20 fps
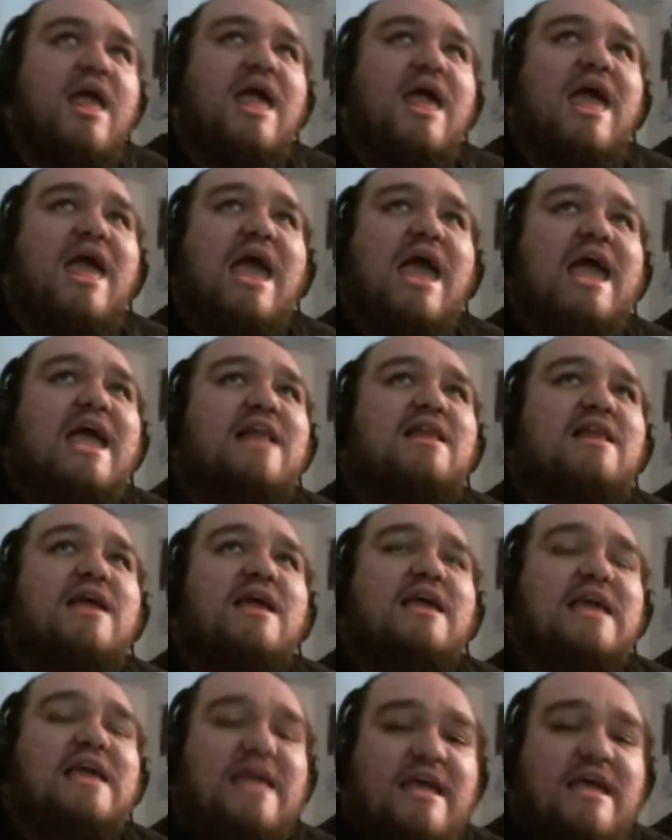And
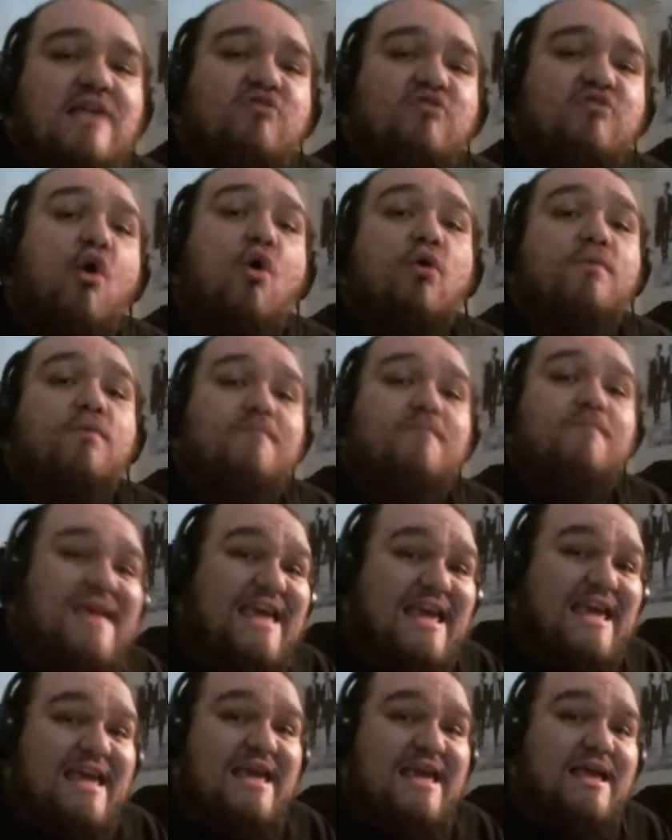he told
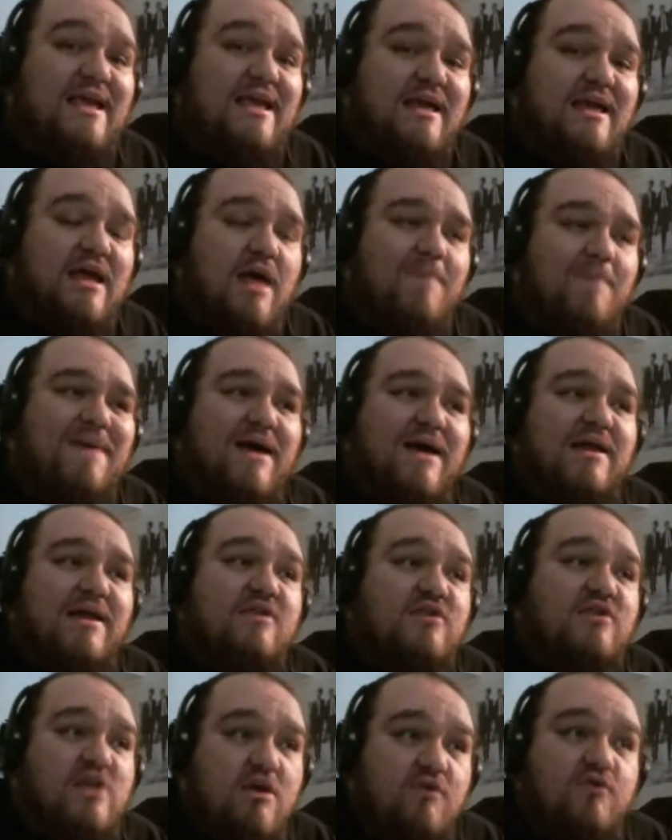me about his
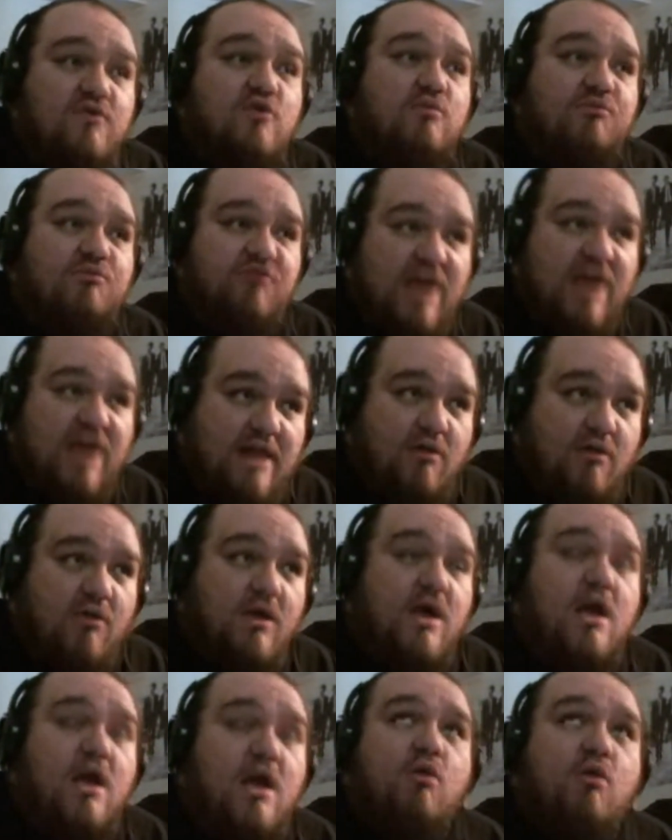YouTube channel
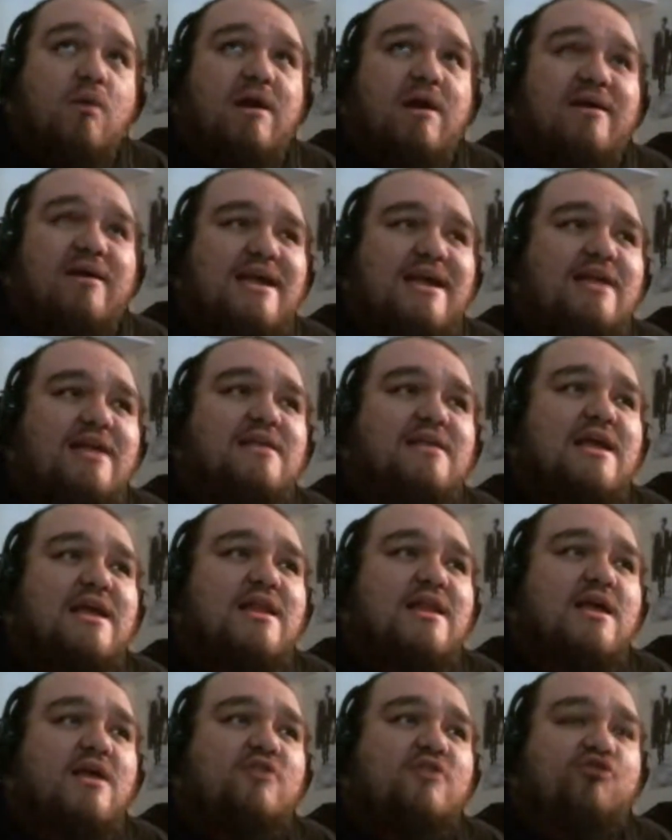where he did
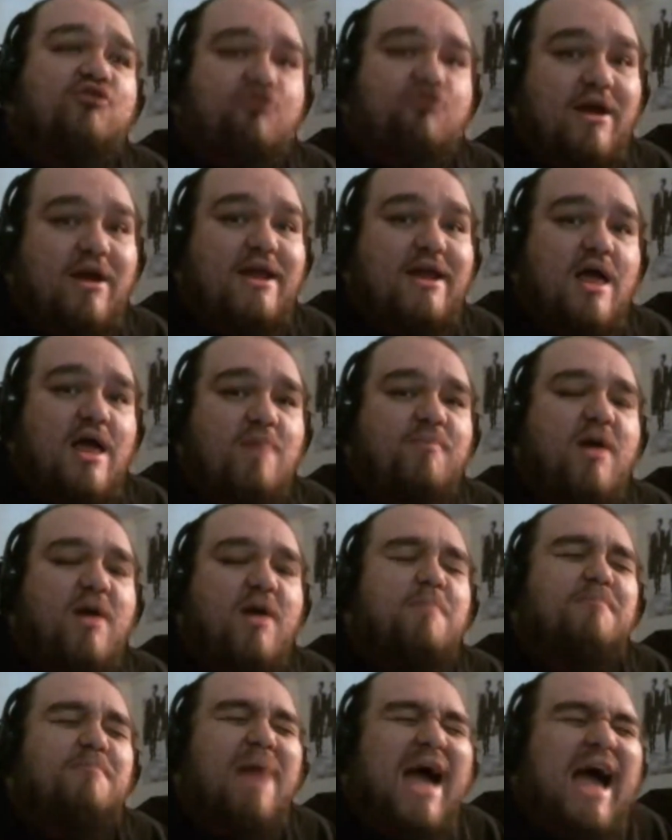straight up
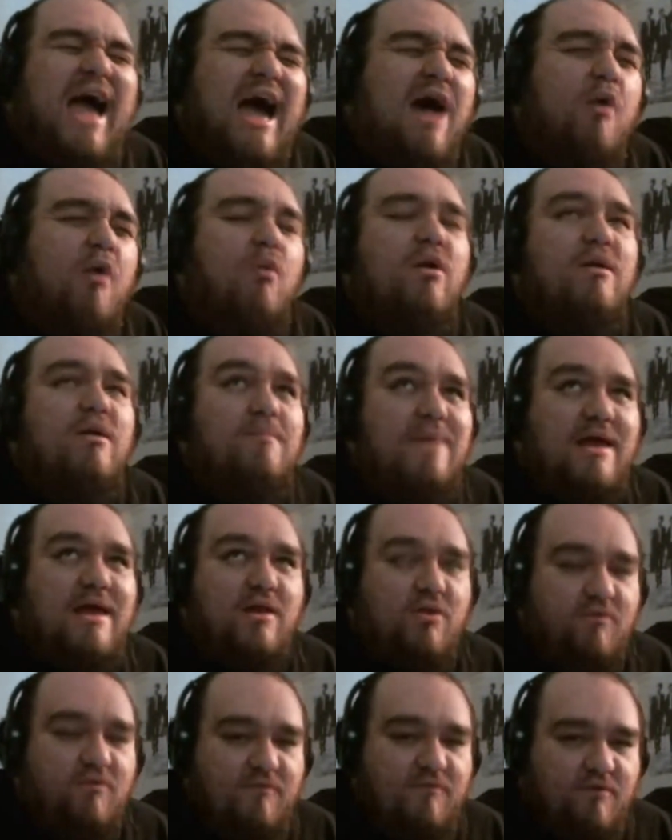a power
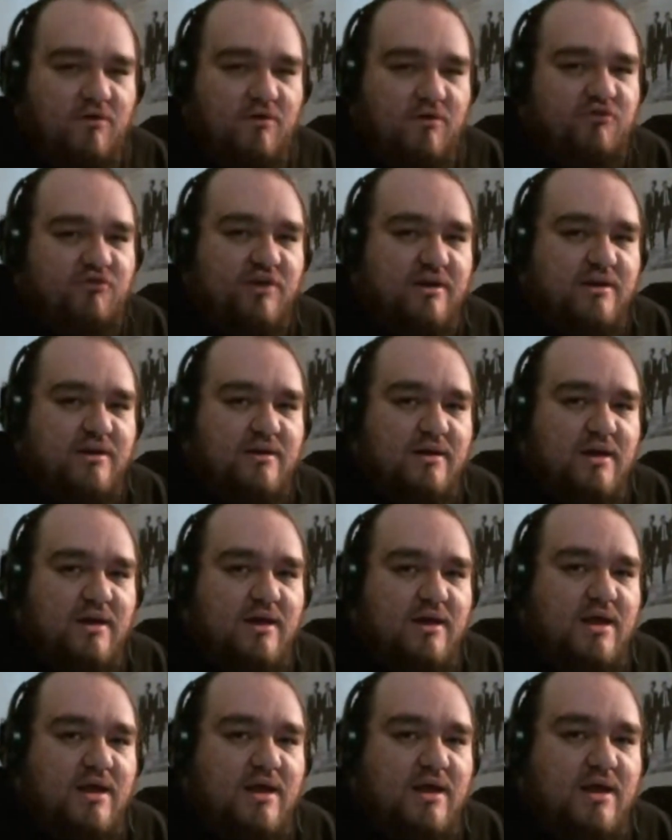metal version.
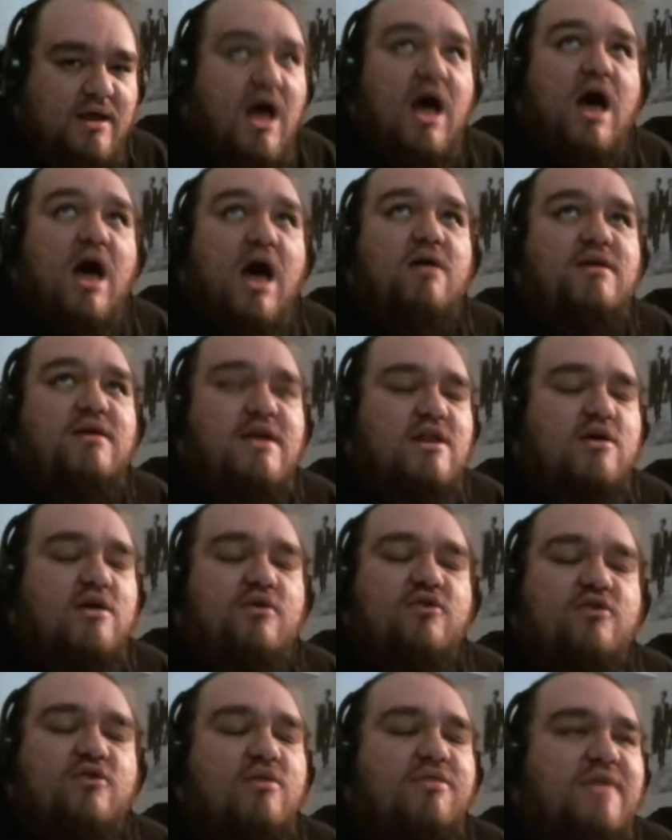
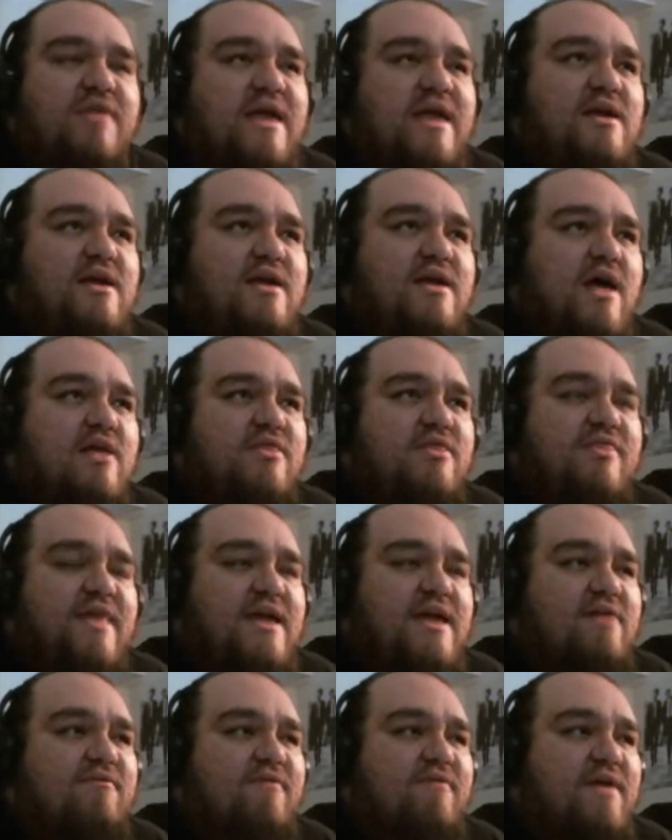So think
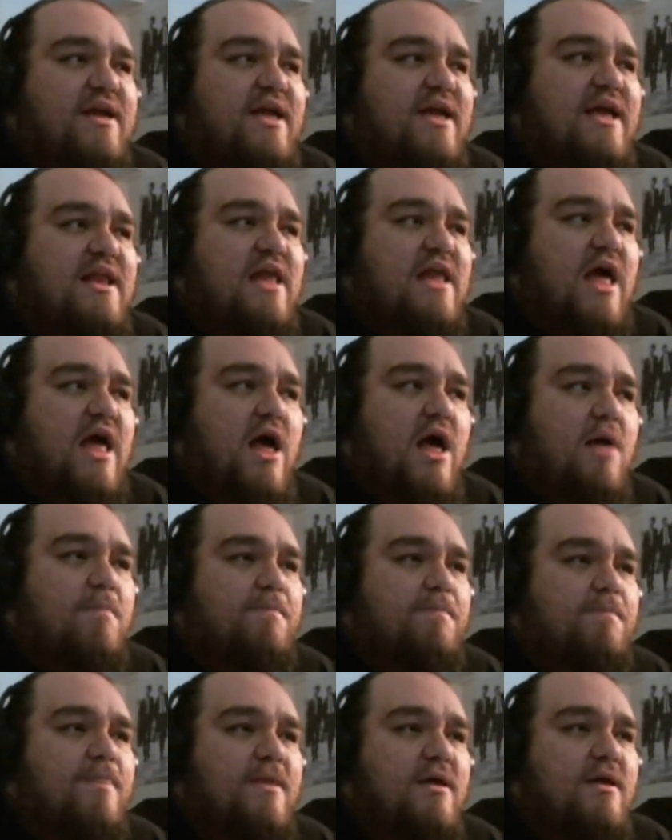
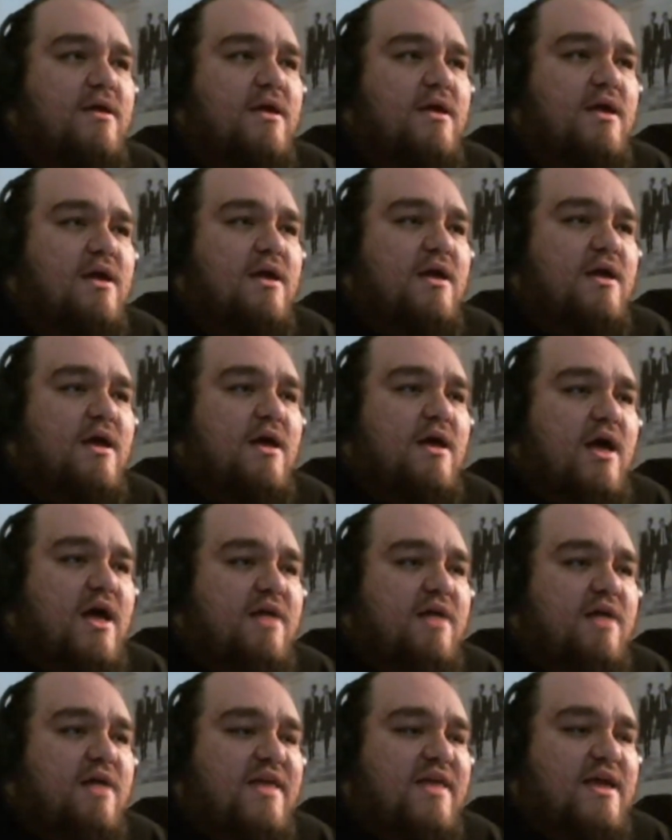frickin'
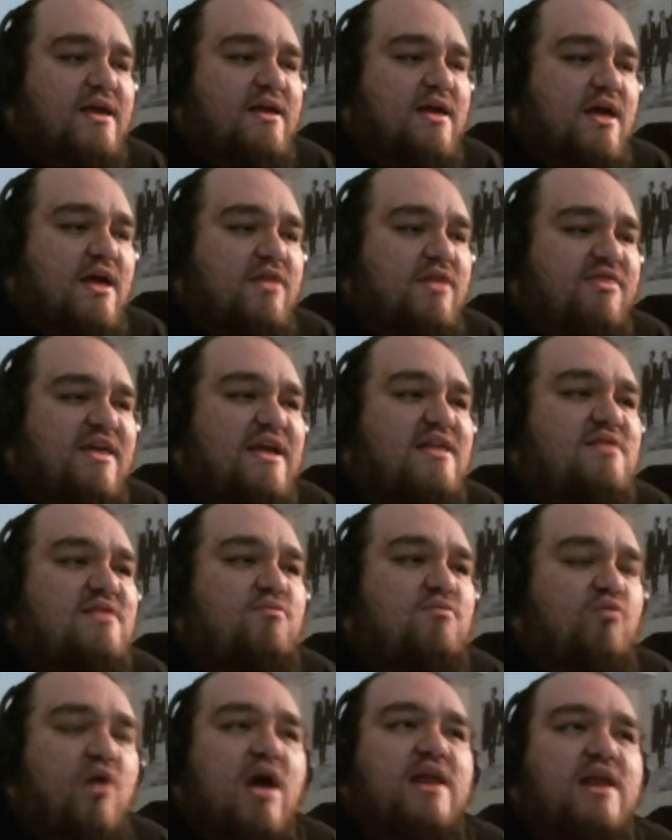think
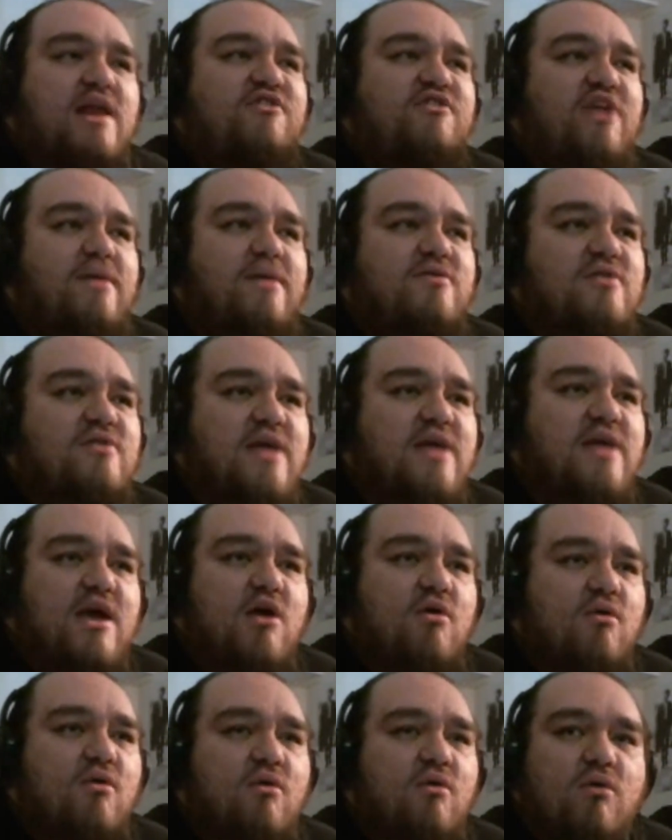Ronnie James
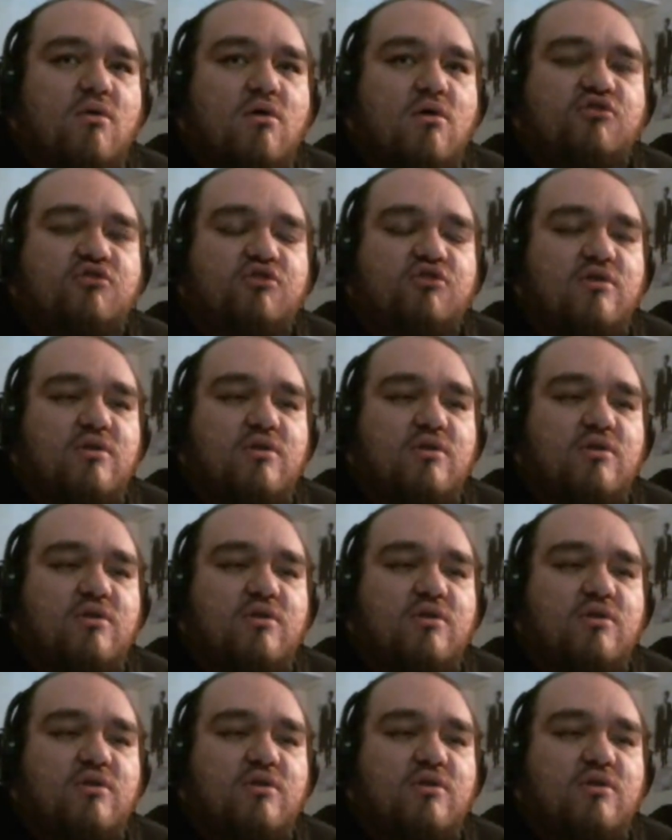Dio or